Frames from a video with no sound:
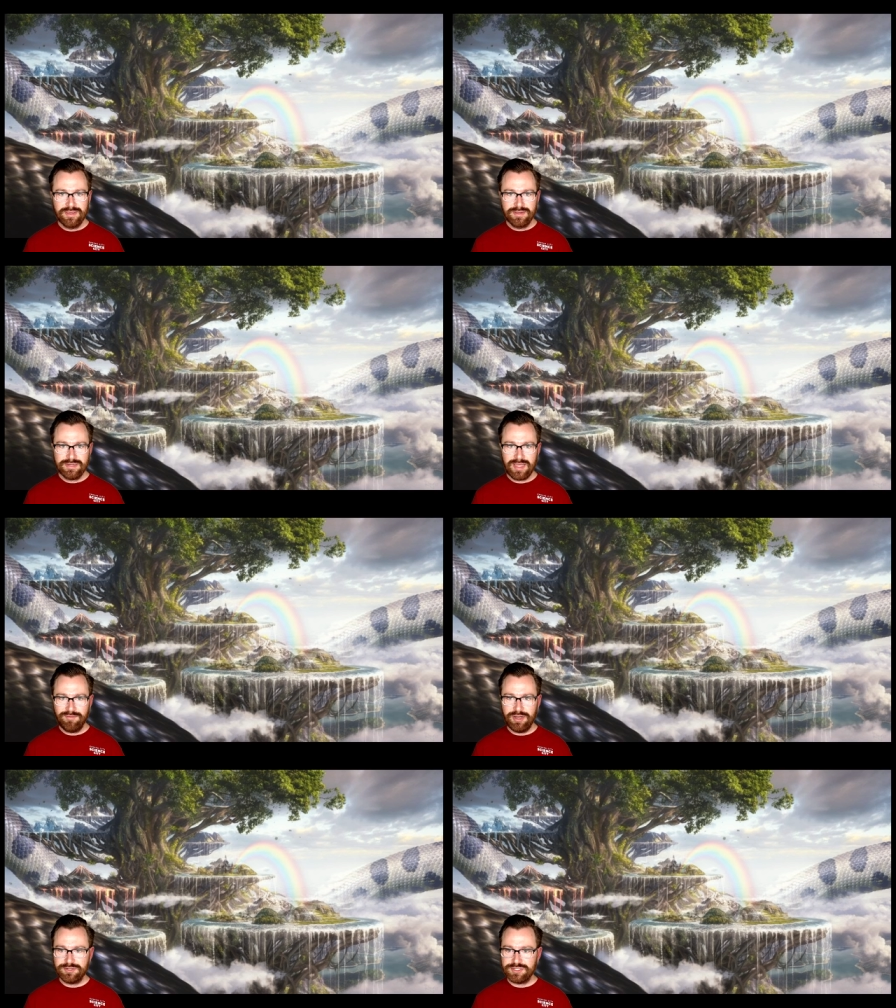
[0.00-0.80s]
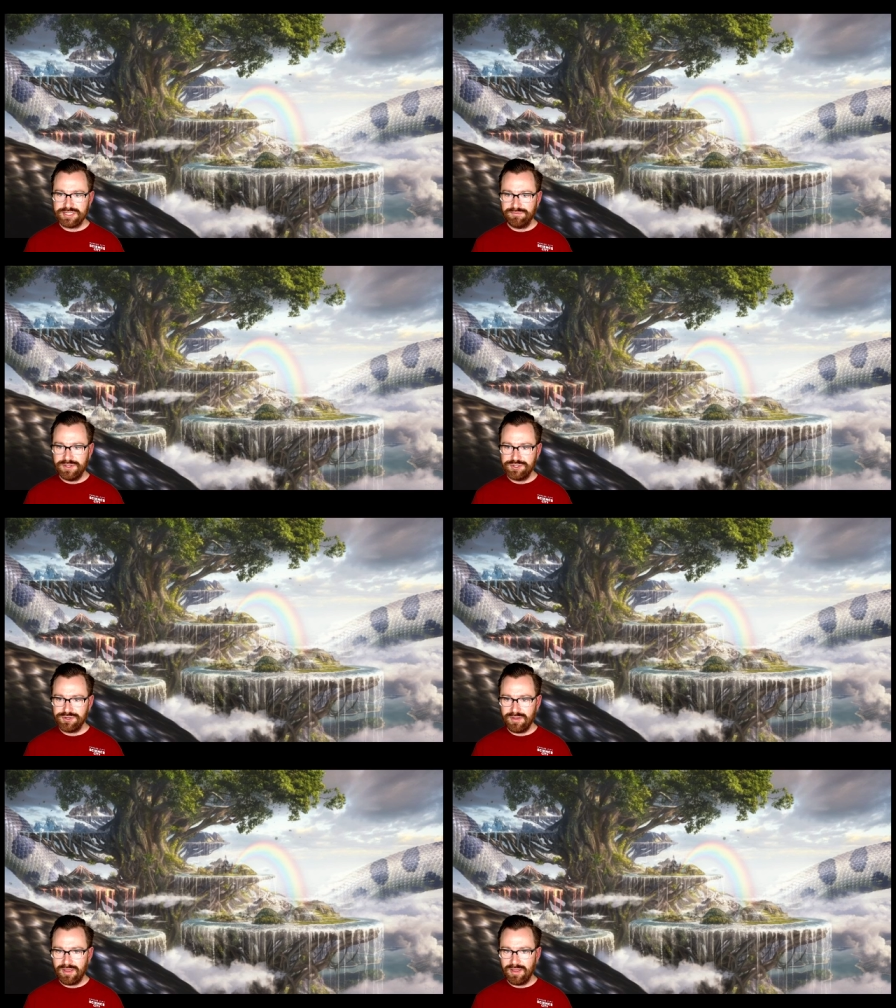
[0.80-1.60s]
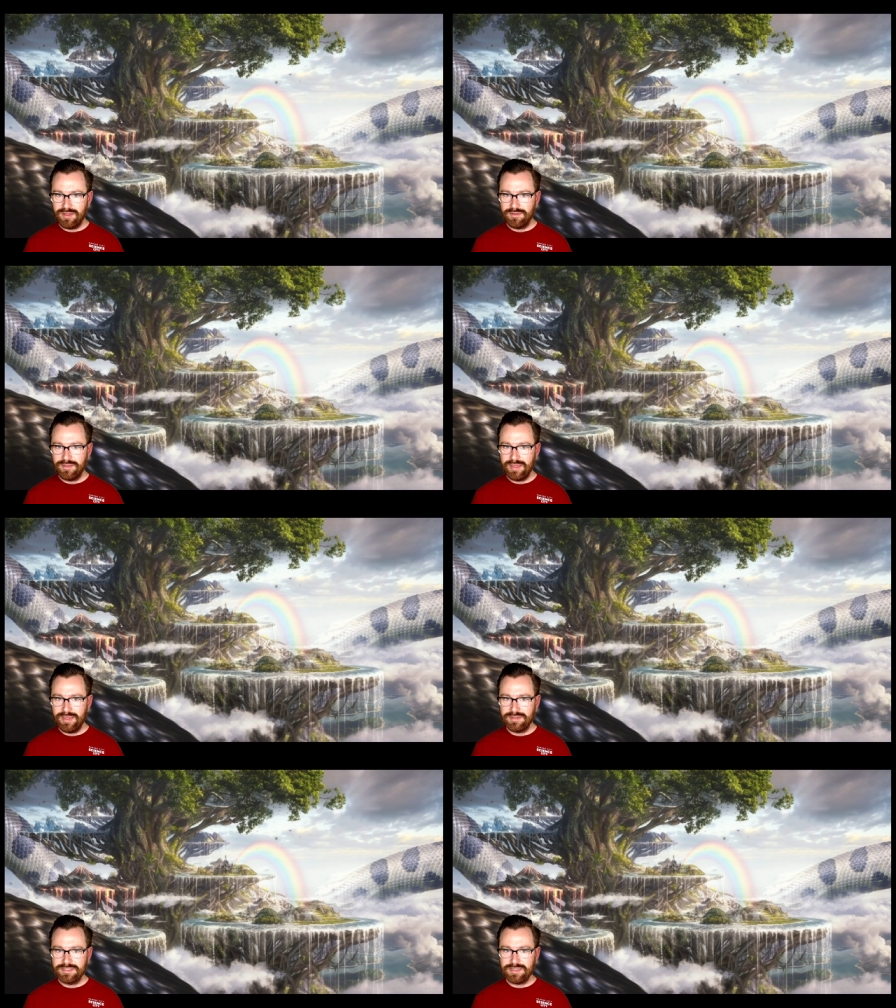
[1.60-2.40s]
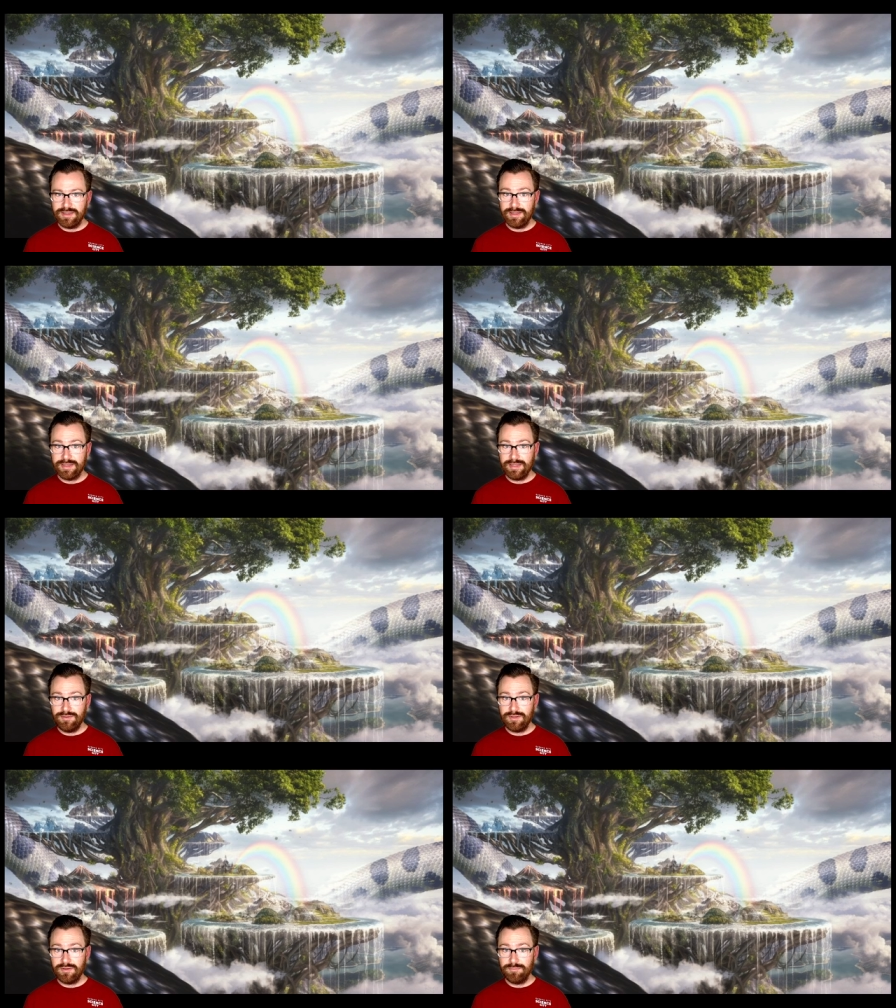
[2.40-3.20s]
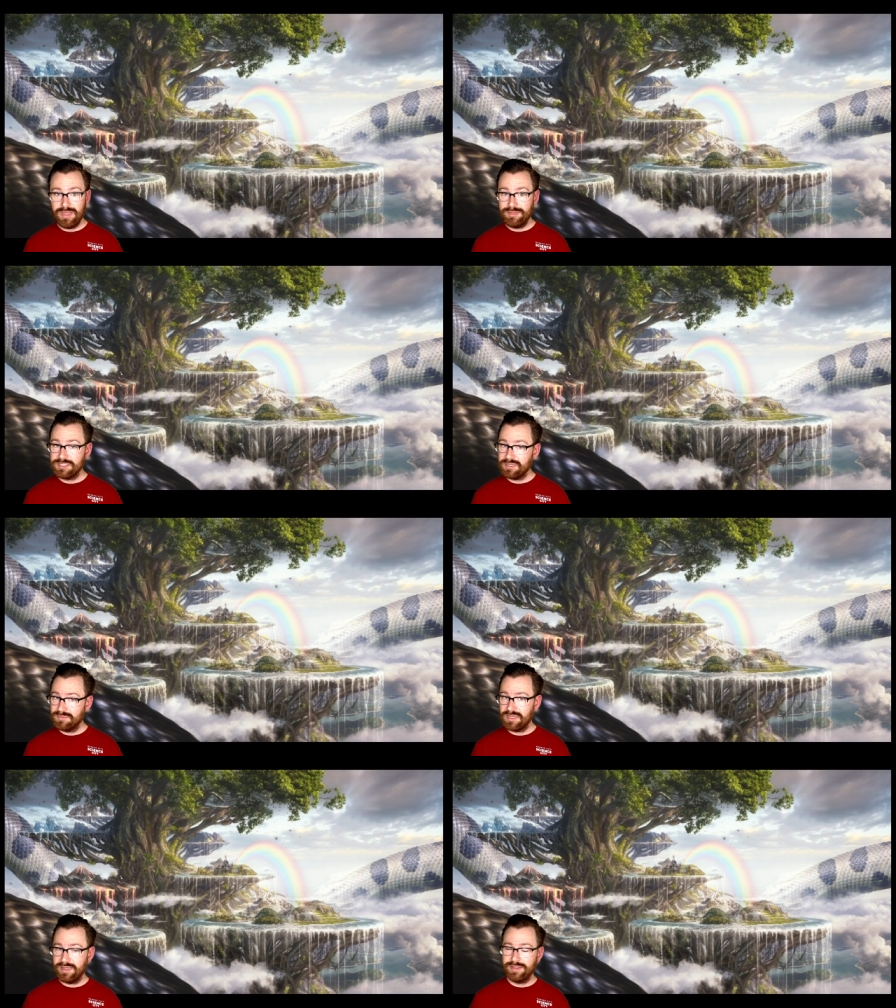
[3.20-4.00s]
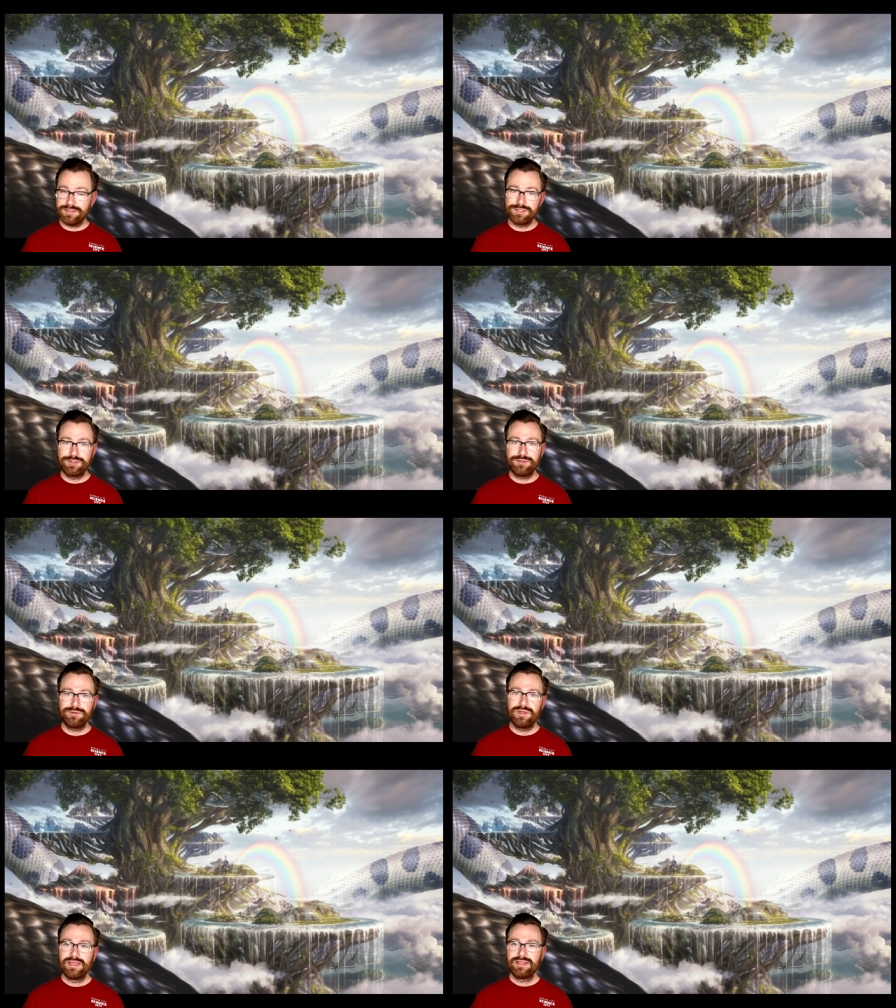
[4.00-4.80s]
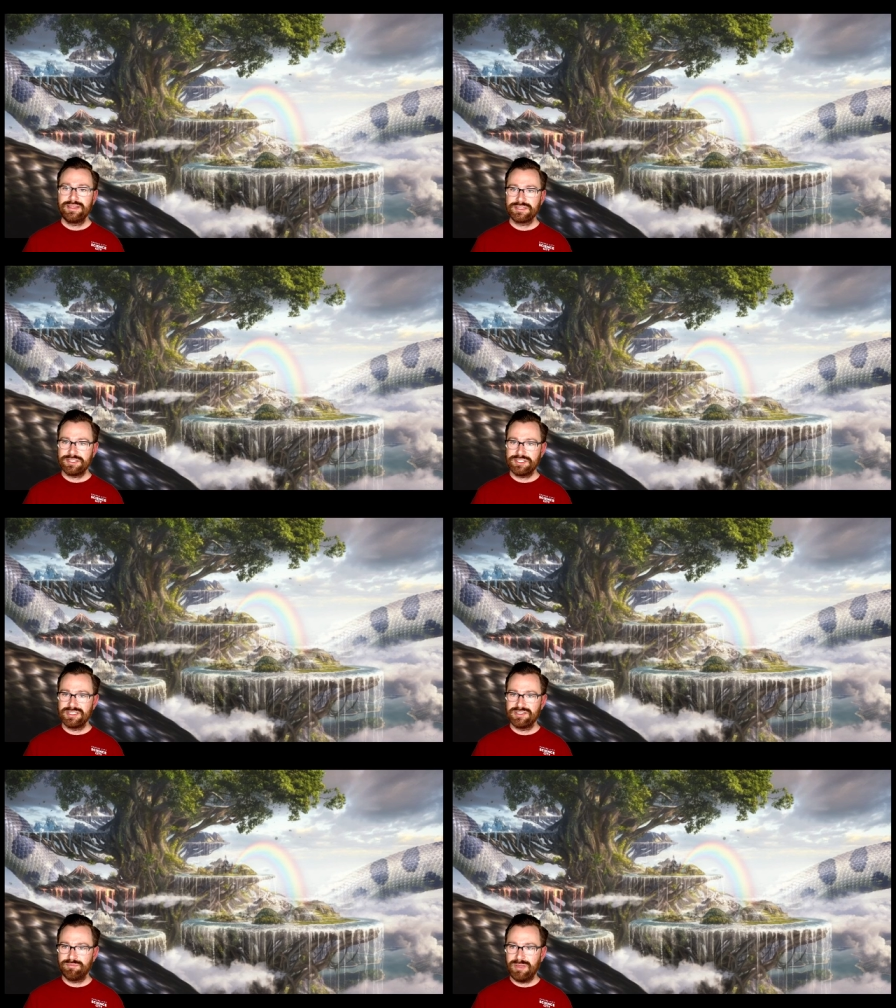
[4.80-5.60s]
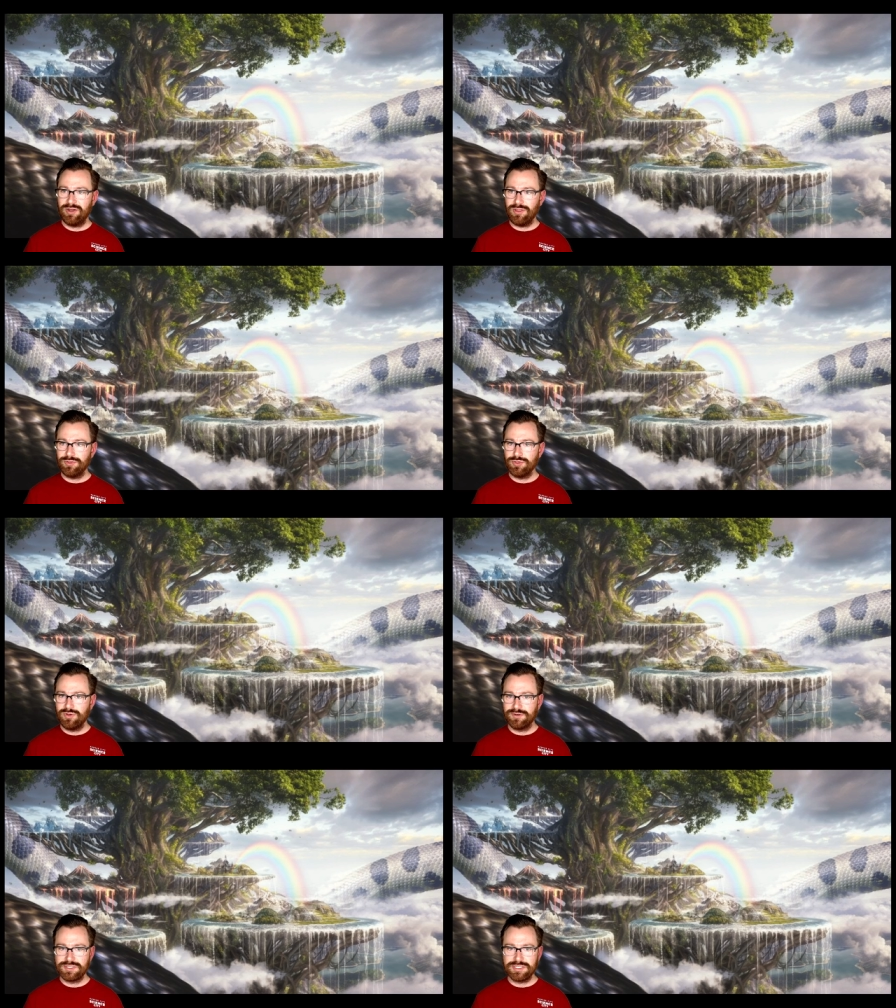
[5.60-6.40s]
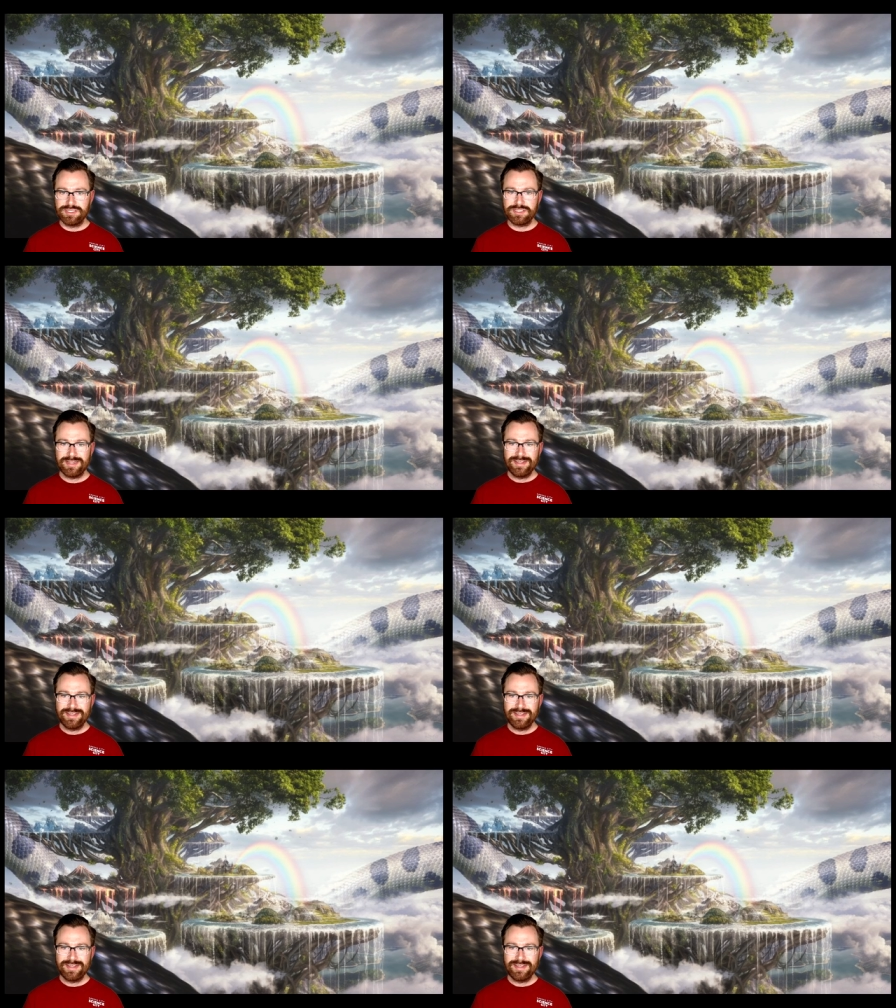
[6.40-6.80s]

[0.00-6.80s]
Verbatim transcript: kind of an interesting feature. Uh, and uh, again, there may be some science to the existence of parallel universes.